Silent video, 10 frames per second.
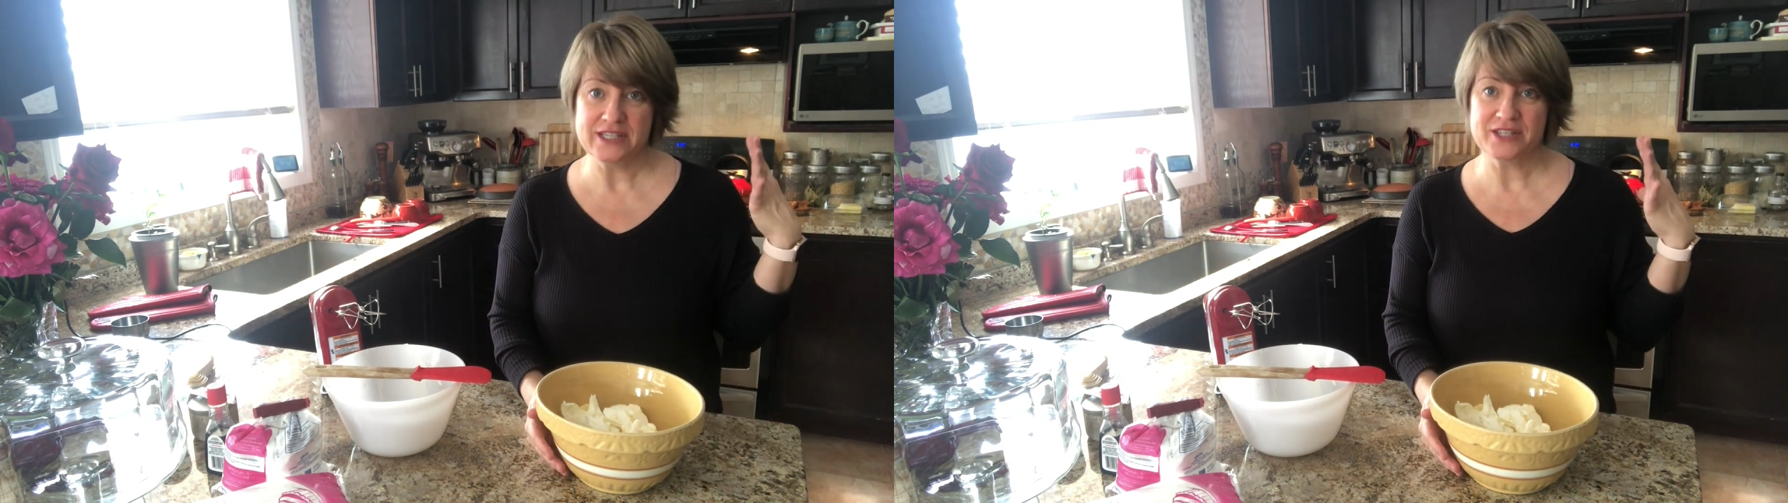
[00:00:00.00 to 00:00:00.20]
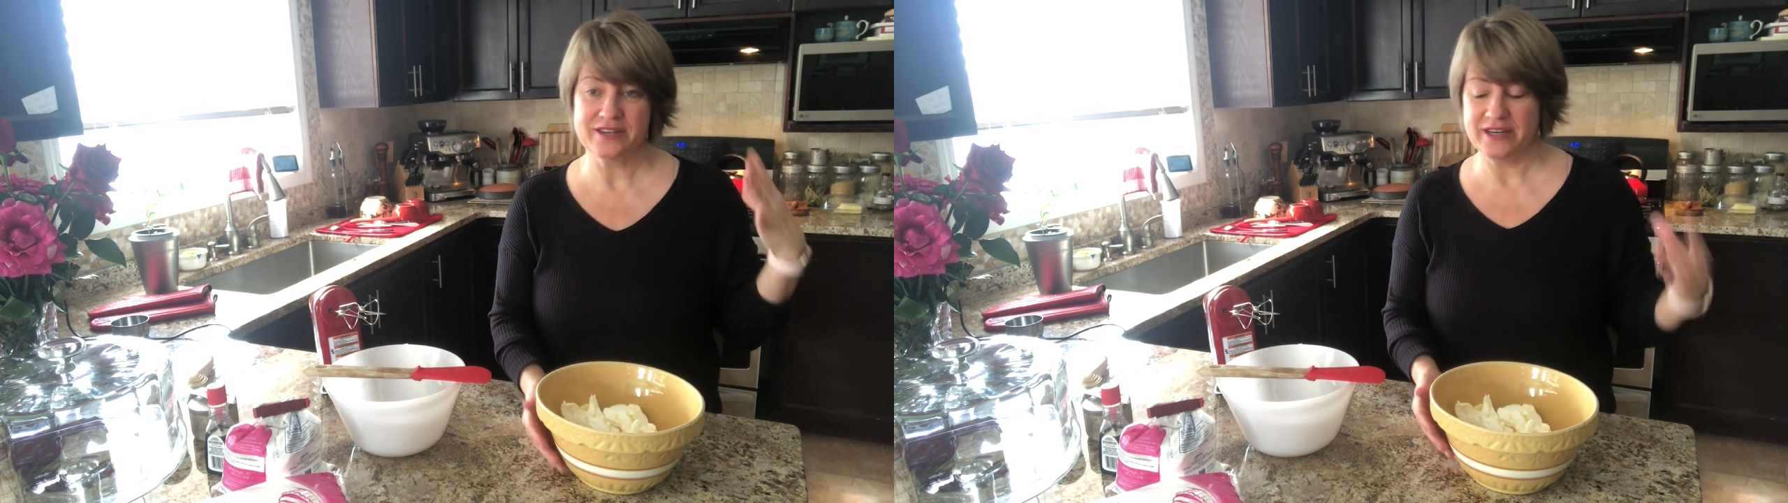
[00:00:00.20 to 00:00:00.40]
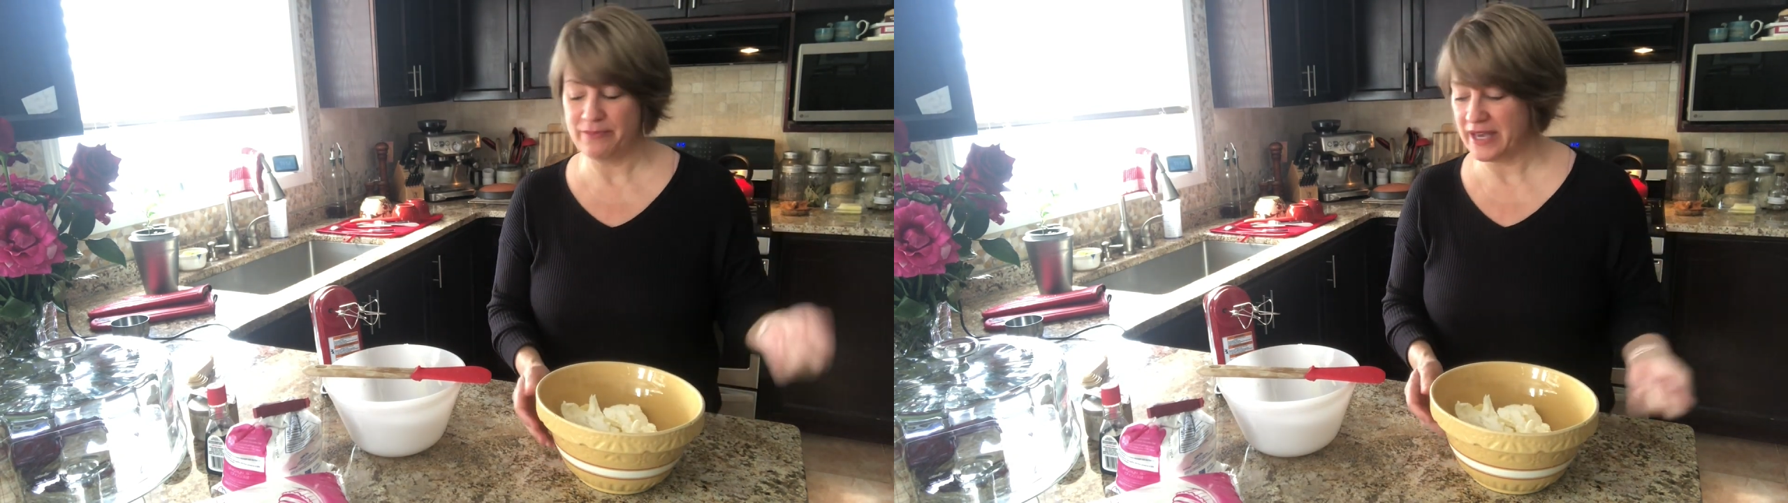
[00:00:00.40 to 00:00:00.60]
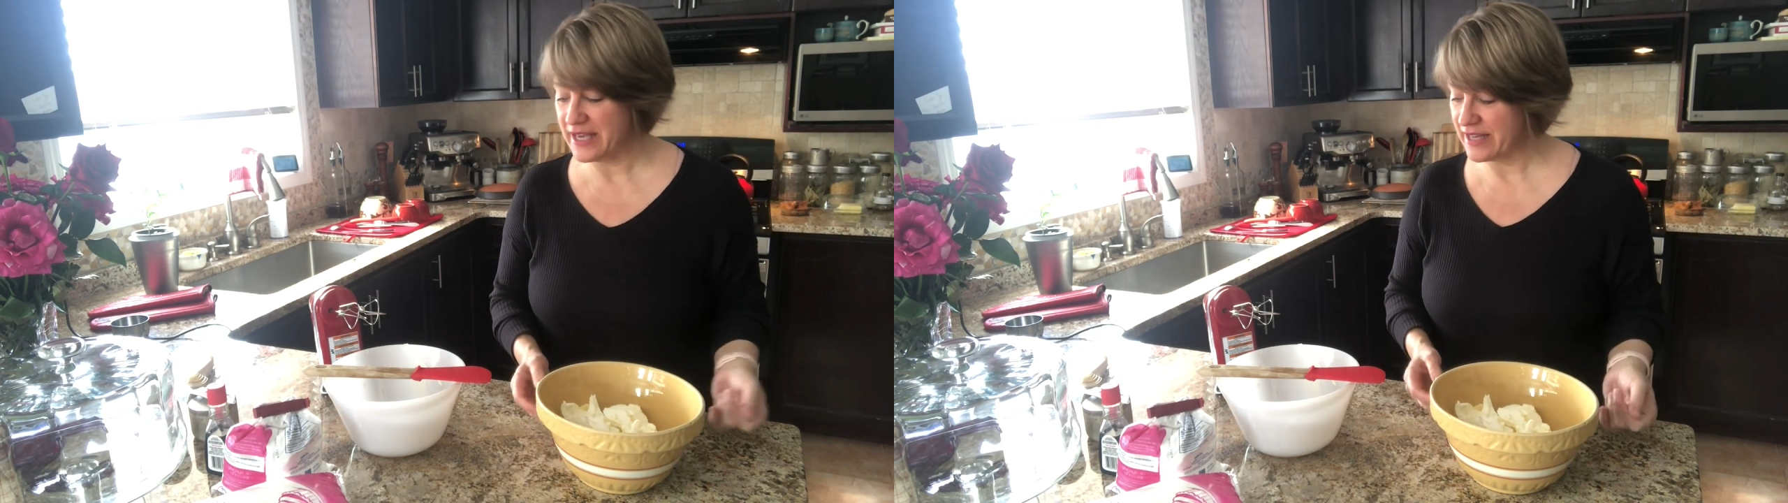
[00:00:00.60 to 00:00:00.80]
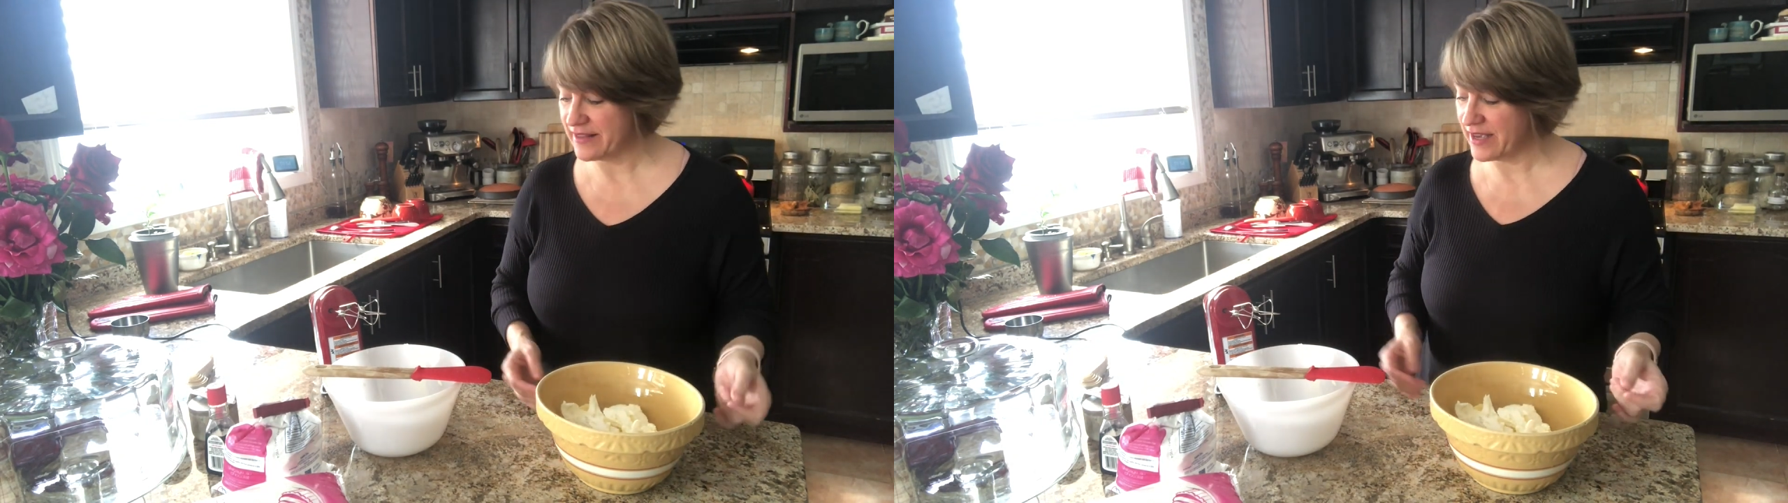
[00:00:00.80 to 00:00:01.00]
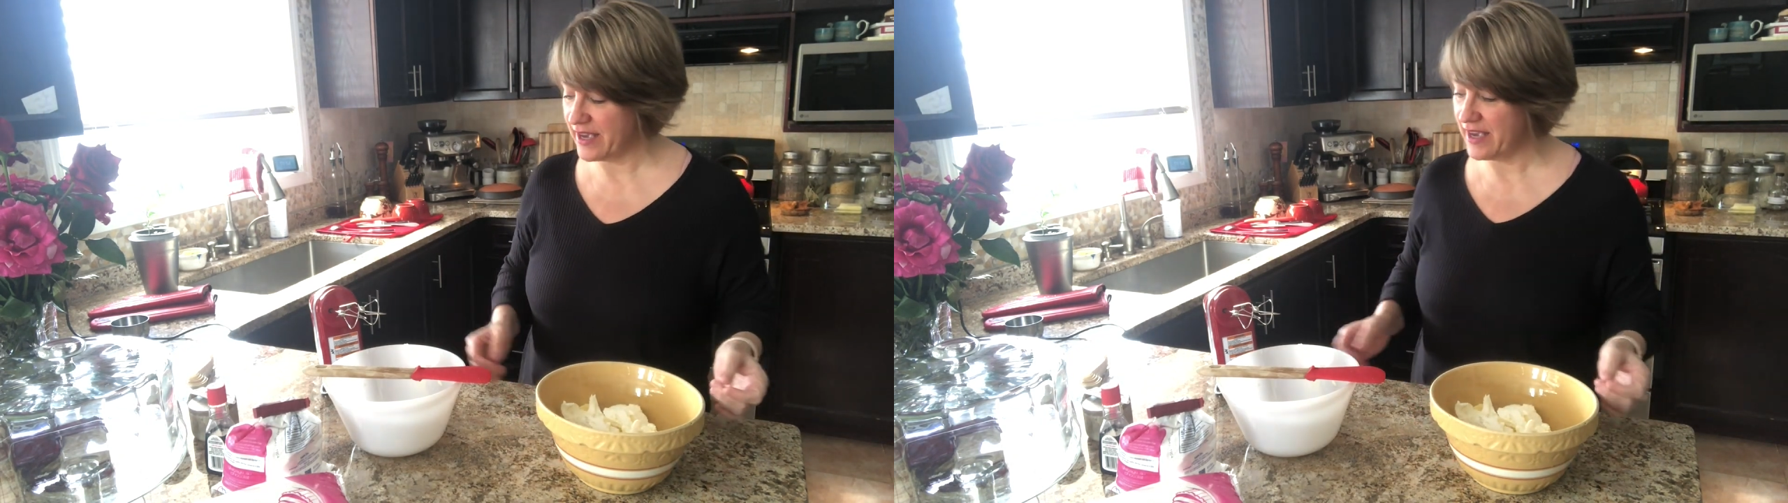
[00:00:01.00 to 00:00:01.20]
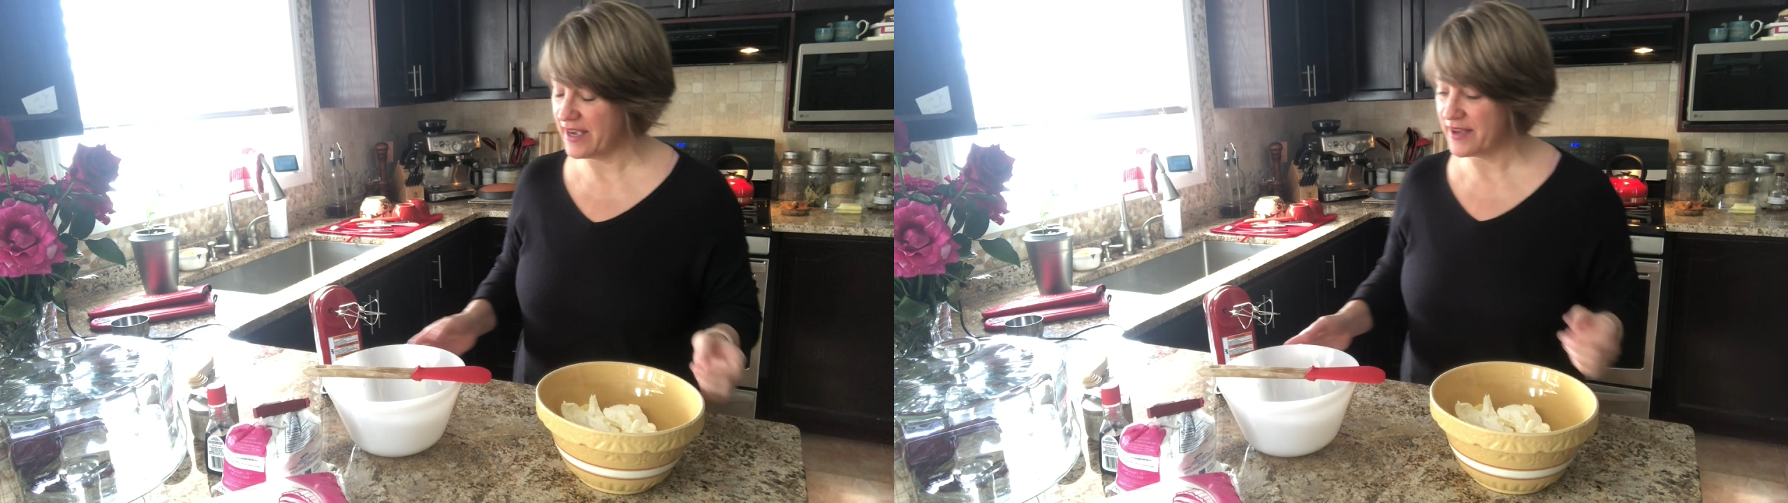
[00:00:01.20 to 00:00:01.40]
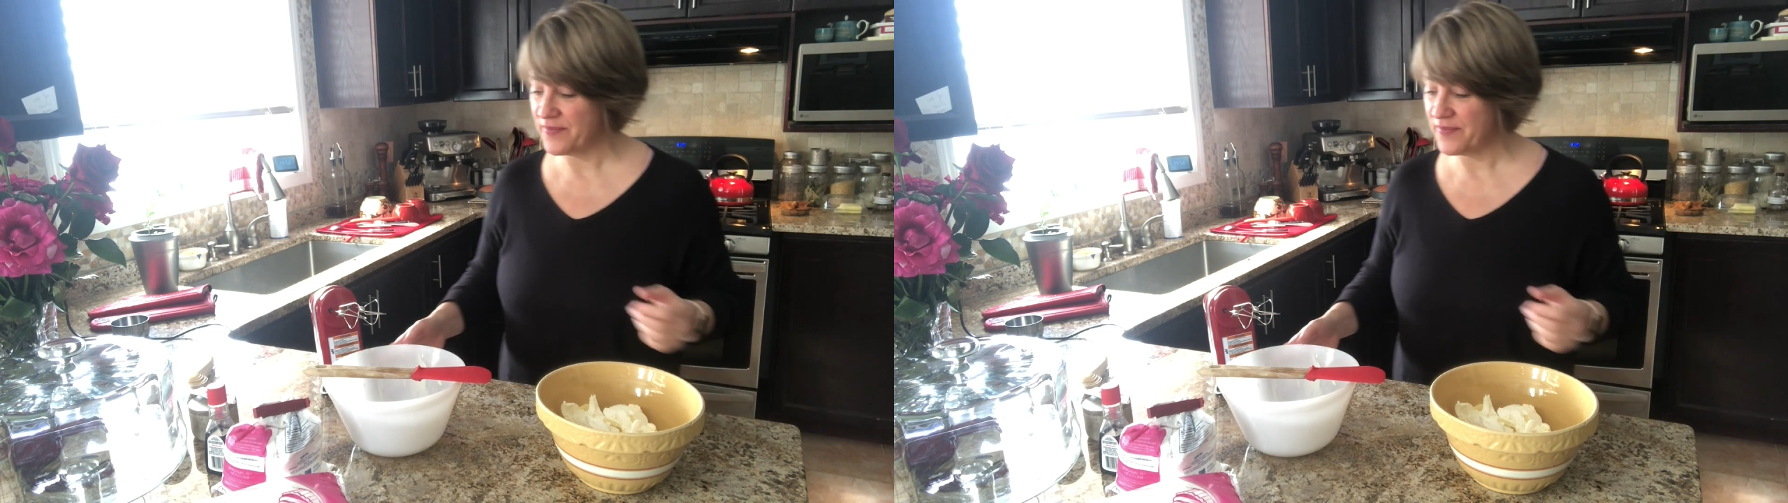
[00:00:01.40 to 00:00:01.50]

started baking the cake.